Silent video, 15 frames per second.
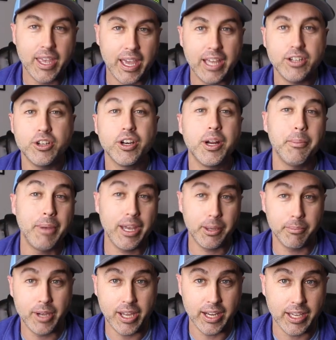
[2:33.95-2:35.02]
and you're going to make
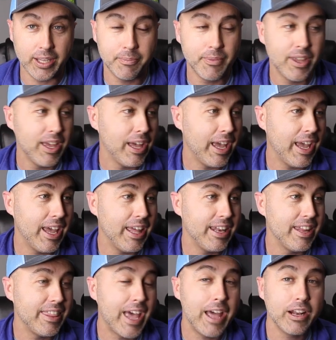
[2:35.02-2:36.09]
money.
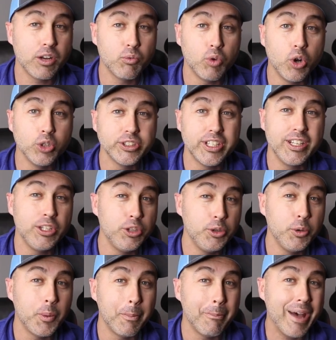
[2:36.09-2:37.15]
And that rolls
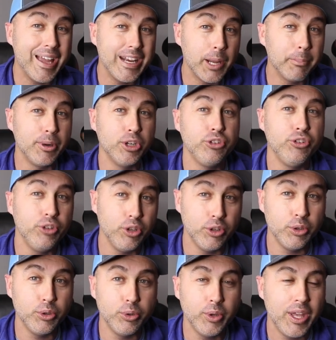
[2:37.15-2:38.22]
into my number
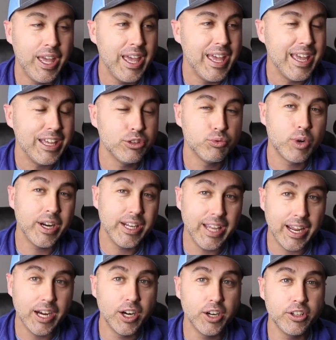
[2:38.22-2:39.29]
two, is running
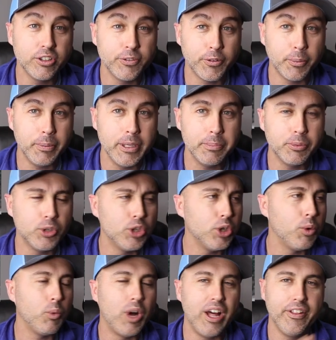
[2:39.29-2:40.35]
errands for
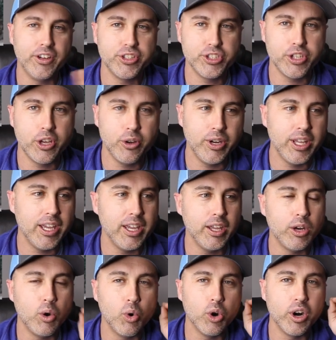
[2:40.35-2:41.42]
people while they're snowed
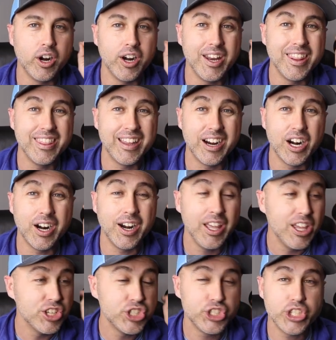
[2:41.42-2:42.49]
in, or they're
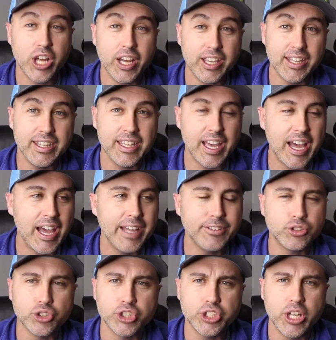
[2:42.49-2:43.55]
stuck in the
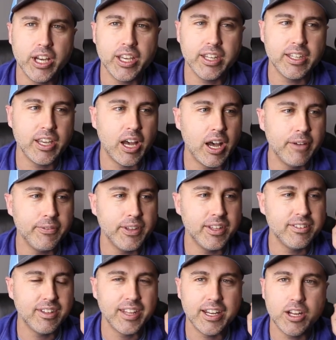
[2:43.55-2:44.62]
ice or stuck in the
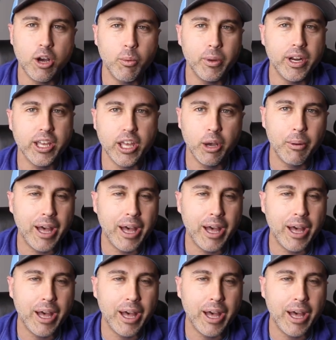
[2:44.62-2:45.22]
office, and they don't want to go